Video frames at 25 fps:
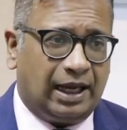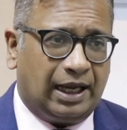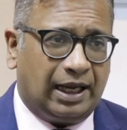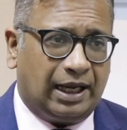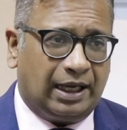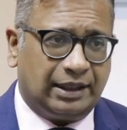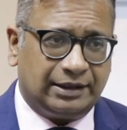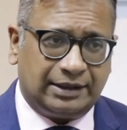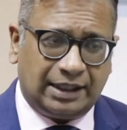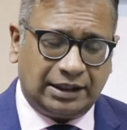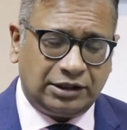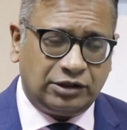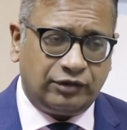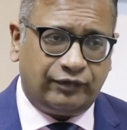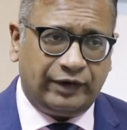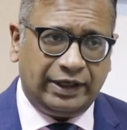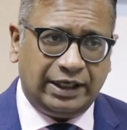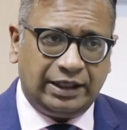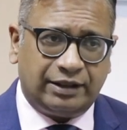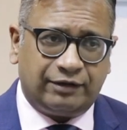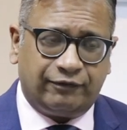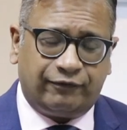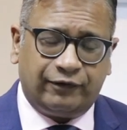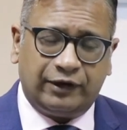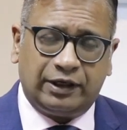And that's a very
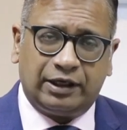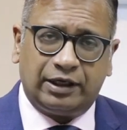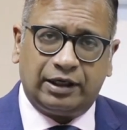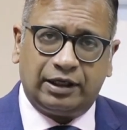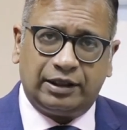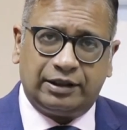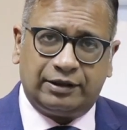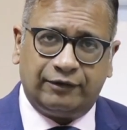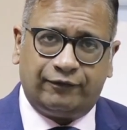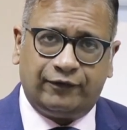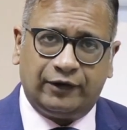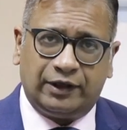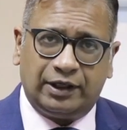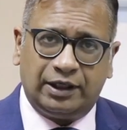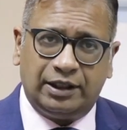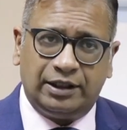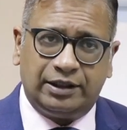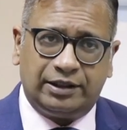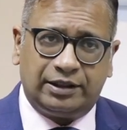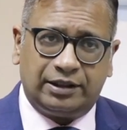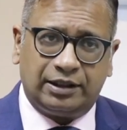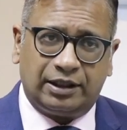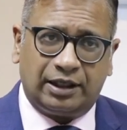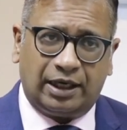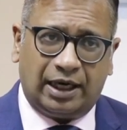
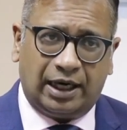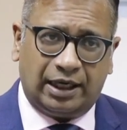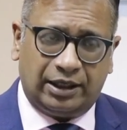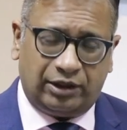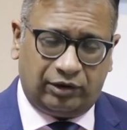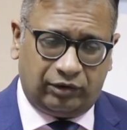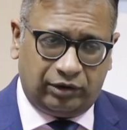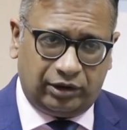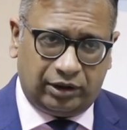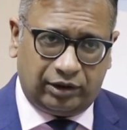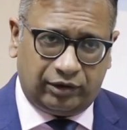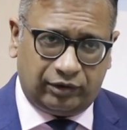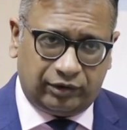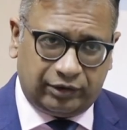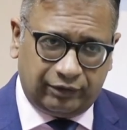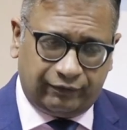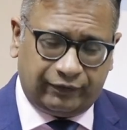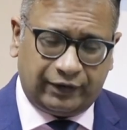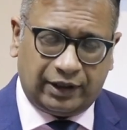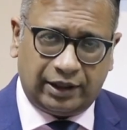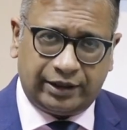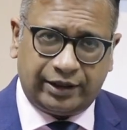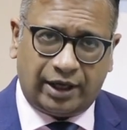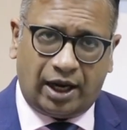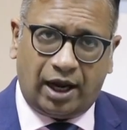difficult and a, a
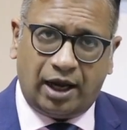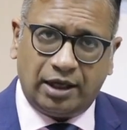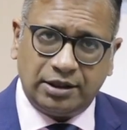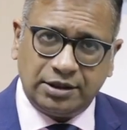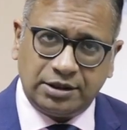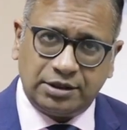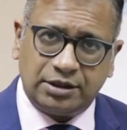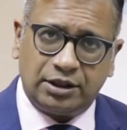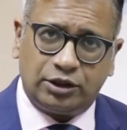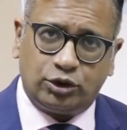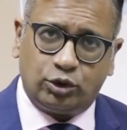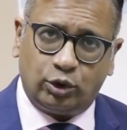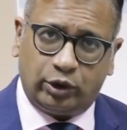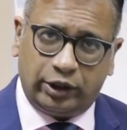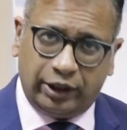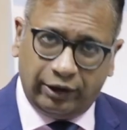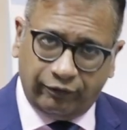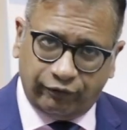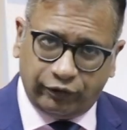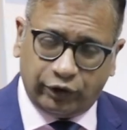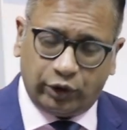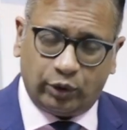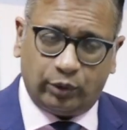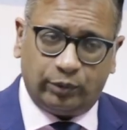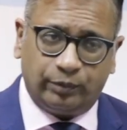difficult answer to
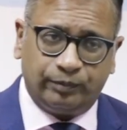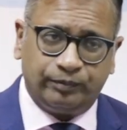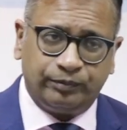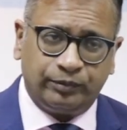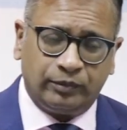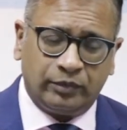give you